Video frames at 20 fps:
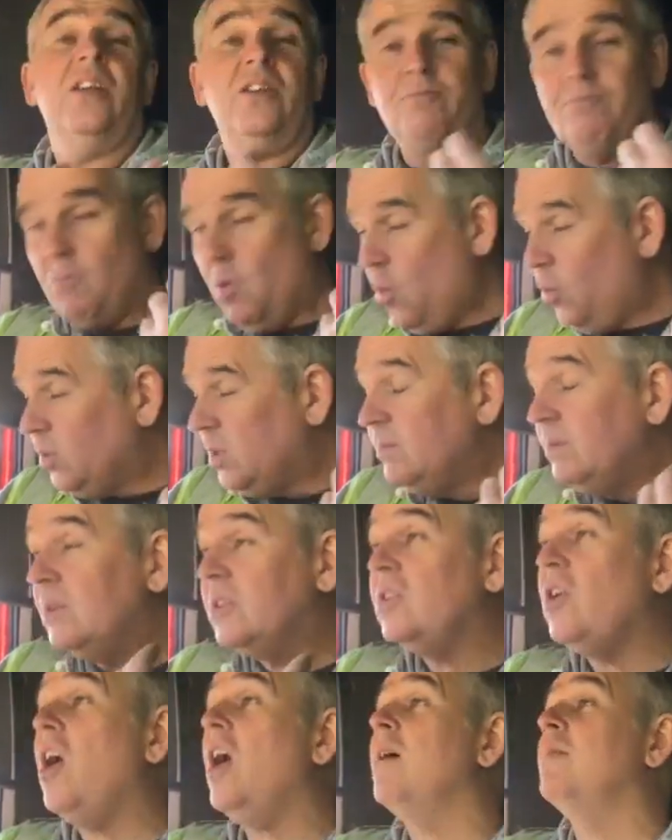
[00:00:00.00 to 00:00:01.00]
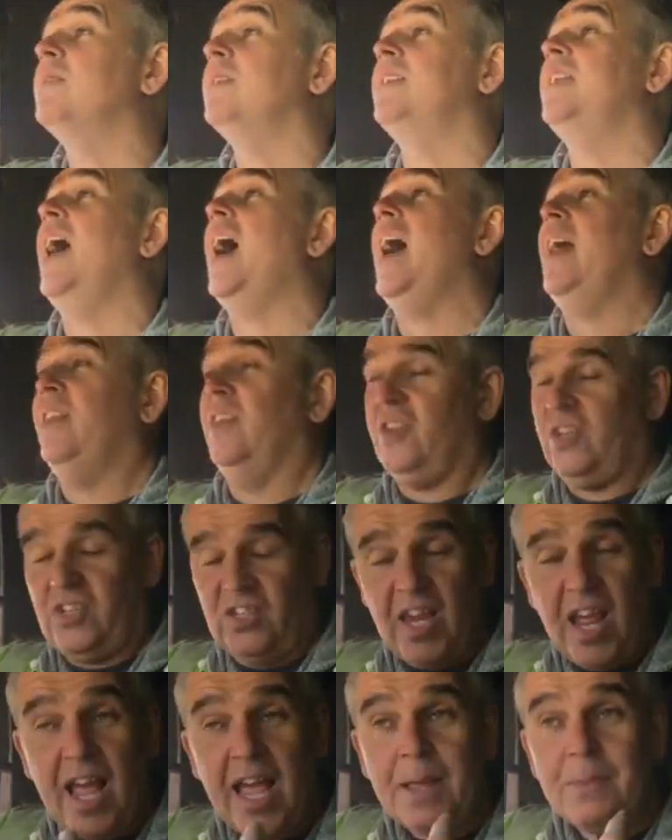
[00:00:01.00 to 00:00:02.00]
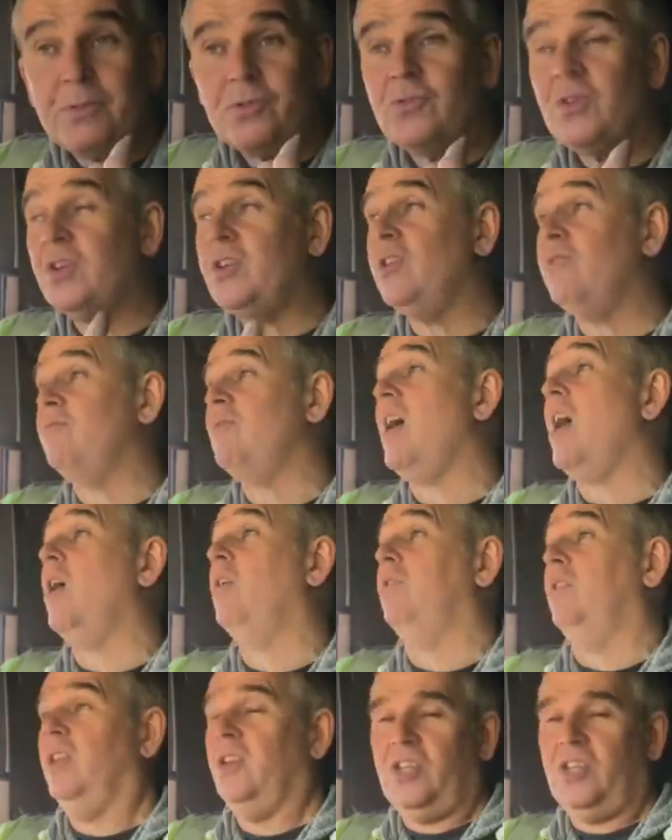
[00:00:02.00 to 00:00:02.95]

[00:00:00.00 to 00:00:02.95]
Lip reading: multiple times a day, the same stretch of road,